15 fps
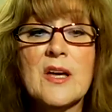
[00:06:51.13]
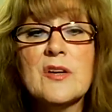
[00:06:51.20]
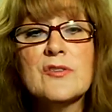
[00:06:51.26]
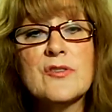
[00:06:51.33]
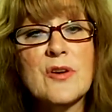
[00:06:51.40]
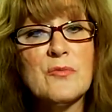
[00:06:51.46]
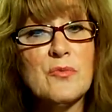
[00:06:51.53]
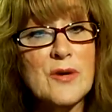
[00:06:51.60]

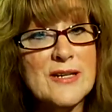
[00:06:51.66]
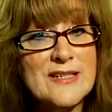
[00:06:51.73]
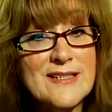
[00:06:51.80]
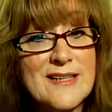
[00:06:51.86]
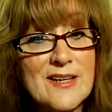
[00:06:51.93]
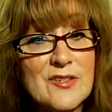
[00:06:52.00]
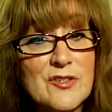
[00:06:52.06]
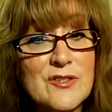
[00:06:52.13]
So I
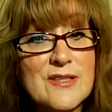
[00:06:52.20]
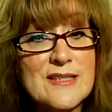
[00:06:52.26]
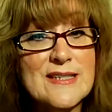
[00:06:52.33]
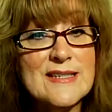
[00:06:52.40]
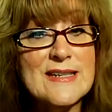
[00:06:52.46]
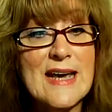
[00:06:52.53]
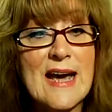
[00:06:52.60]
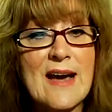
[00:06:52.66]
reached out to the
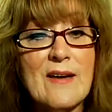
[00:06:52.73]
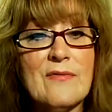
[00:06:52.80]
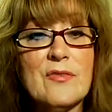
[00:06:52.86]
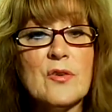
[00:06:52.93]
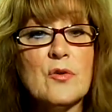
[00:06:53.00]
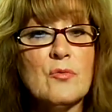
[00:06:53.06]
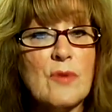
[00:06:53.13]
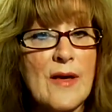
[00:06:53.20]
staff
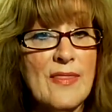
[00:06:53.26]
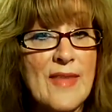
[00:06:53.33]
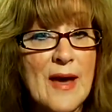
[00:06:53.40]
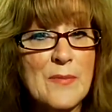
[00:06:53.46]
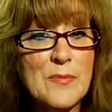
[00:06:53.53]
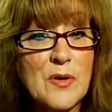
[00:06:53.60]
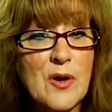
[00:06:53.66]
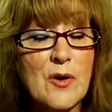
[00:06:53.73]
who run
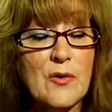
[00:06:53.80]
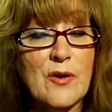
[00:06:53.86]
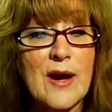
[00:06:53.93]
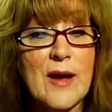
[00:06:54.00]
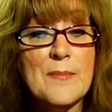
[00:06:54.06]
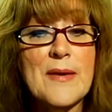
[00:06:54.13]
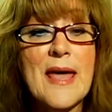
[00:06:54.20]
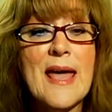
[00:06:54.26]
that
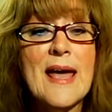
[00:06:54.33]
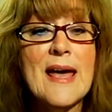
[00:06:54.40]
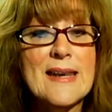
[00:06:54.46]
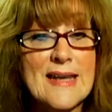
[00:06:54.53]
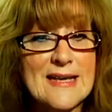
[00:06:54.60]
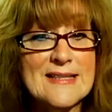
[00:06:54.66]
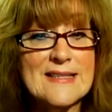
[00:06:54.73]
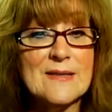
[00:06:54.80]
program
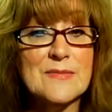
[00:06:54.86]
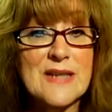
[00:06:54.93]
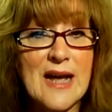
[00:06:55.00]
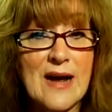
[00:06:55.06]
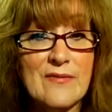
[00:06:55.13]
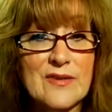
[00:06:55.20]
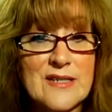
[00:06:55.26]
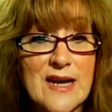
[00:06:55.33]
and asked them to
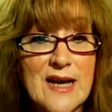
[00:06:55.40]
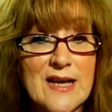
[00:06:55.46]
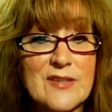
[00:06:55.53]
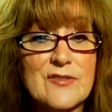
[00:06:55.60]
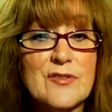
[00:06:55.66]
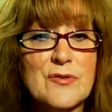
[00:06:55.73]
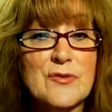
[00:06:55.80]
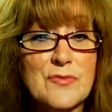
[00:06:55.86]

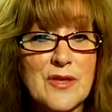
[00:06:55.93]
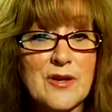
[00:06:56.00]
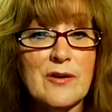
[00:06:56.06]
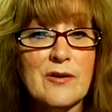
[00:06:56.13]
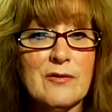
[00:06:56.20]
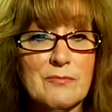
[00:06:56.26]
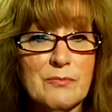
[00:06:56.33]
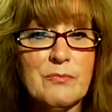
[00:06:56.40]
advertise to
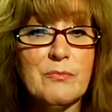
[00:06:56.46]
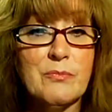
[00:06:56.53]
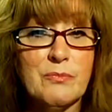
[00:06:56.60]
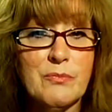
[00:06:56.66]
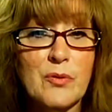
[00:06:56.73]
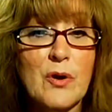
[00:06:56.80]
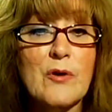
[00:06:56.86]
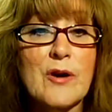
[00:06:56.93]
their
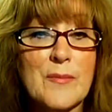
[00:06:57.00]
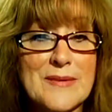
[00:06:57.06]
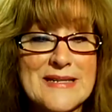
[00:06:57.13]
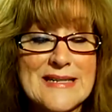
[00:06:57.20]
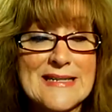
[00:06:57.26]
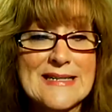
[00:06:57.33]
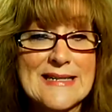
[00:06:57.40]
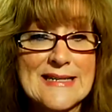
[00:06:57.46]
program
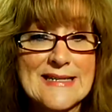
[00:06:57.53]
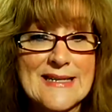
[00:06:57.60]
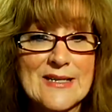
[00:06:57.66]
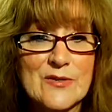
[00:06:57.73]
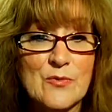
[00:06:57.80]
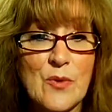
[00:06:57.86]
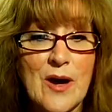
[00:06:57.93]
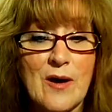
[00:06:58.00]
attendees
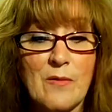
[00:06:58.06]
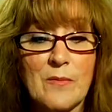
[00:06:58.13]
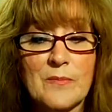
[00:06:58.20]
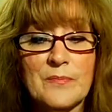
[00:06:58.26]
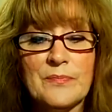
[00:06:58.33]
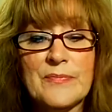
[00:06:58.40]
as well.